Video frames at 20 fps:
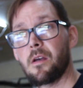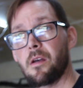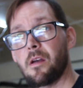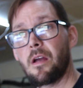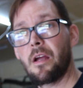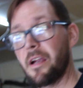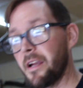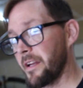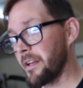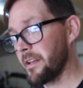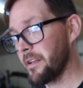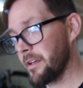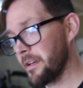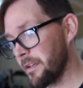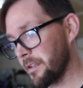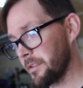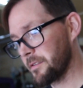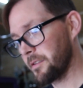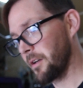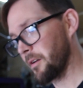Alright,
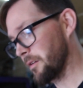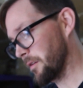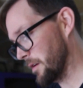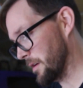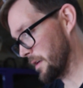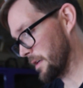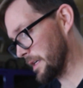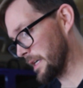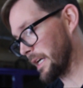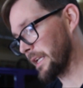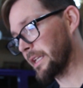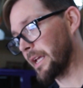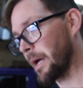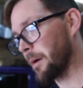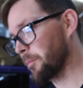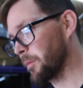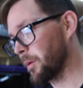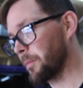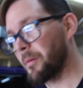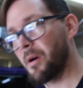so got the
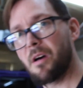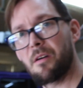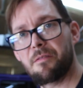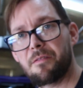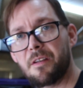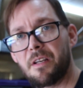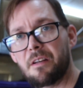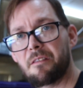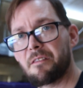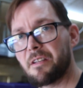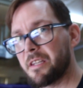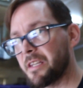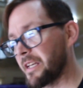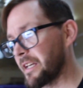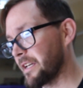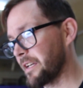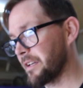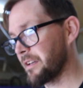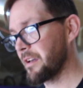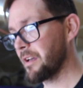emblem off and
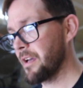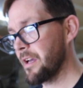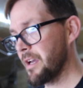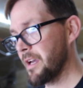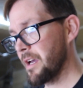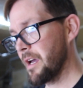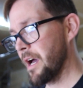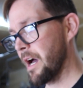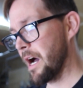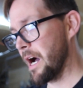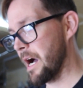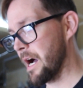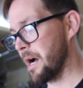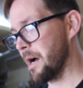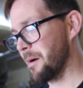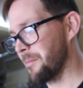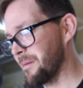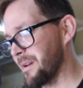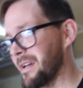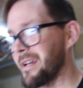everything.
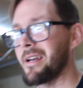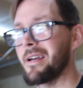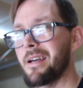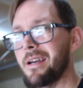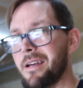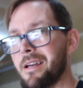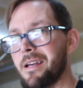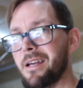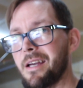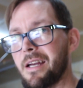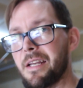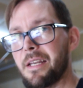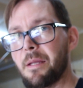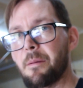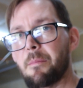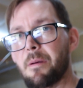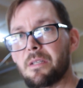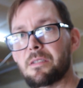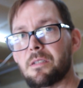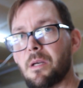I
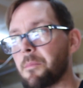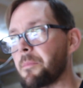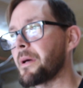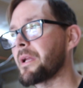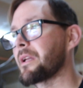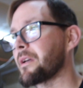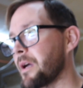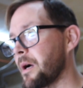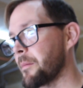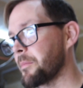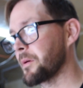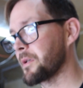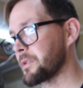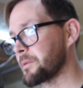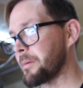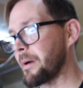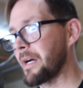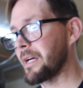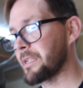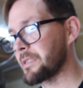did mess up on a couple of
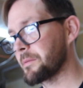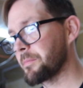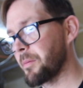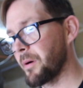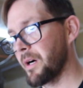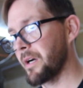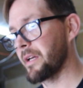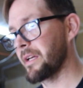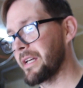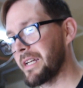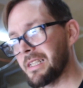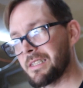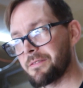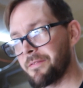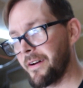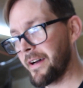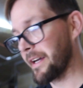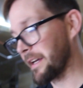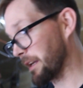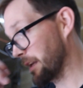spots, but it's
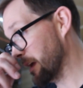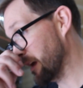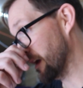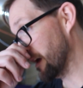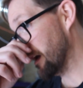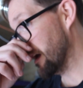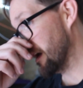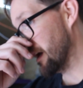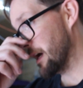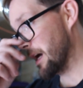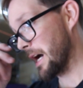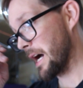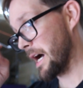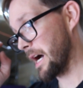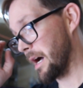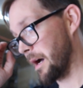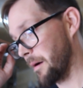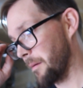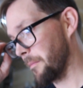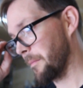fine.
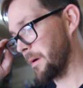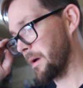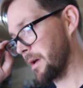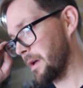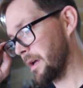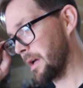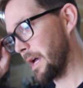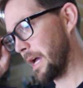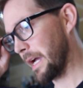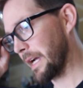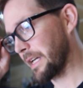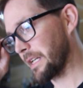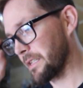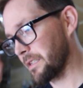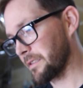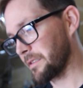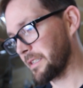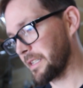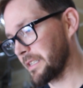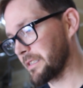I could
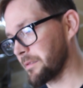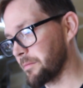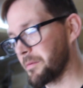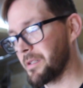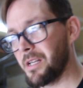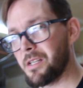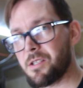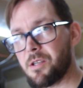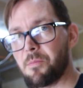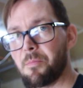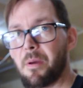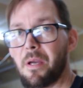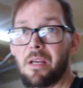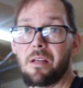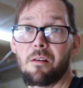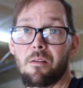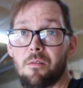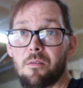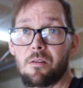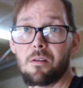just get some touch-up
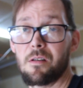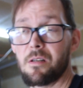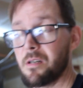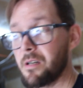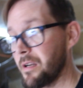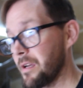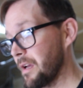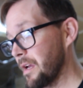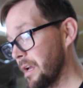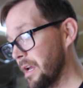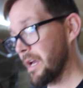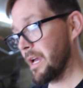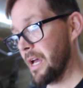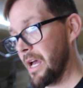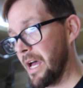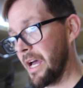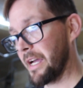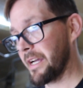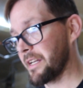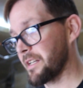paint, or
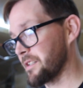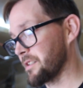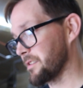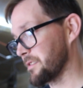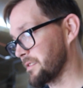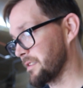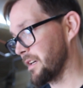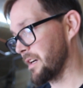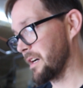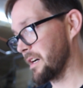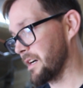I could just